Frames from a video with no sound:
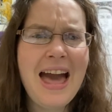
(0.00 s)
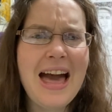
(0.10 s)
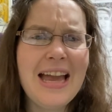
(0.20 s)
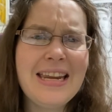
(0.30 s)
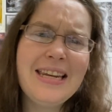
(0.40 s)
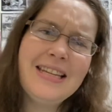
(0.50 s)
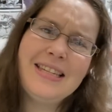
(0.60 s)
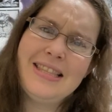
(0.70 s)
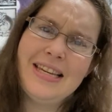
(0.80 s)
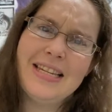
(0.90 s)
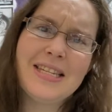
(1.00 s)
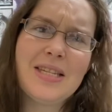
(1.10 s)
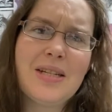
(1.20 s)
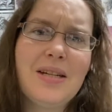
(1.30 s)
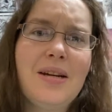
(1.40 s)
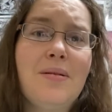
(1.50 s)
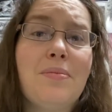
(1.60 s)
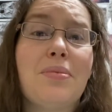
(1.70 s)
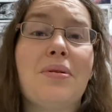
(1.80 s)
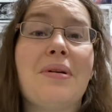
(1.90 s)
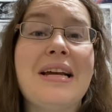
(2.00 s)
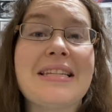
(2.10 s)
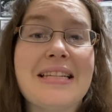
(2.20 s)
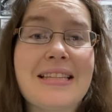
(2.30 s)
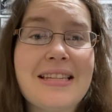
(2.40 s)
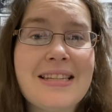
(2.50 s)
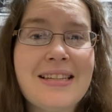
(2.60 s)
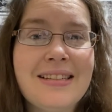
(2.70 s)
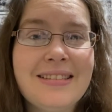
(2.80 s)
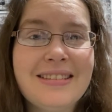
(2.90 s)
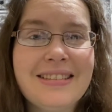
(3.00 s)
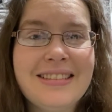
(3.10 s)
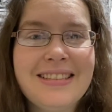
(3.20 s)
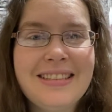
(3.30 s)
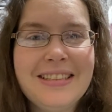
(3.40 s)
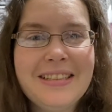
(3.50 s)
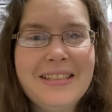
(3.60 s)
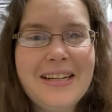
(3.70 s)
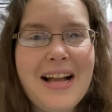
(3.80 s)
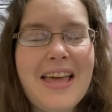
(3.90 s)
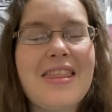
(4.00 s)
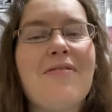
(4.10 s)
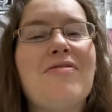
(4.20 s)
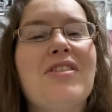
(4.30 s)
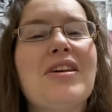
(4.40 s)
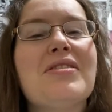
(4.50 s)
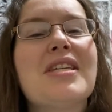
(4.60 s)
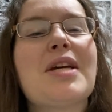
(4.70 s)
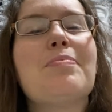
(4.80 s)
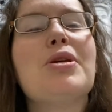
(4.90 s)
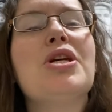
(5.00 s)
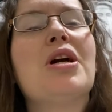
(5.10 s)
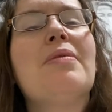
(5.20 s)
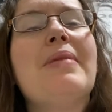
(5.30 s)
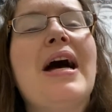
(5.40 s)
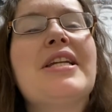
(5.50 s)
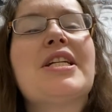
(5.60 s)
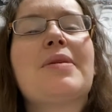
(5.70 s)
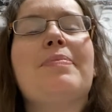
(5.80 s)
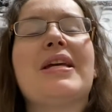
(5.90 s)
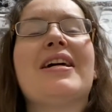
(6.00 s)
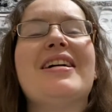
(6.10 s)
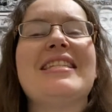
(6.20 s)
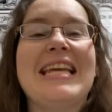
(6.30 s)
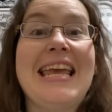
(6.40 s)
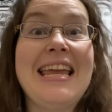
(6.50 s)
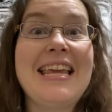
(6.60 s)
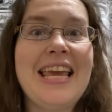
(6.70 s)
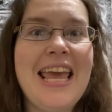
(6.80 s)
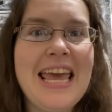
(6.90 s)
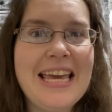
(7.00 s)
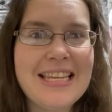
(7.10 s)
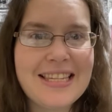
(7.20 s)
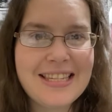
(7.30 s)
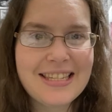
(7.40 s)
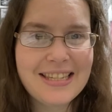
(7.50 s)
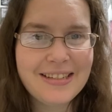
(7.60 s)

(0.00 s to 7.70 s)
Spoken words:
And it is this presence that feels like pure magic, because it is.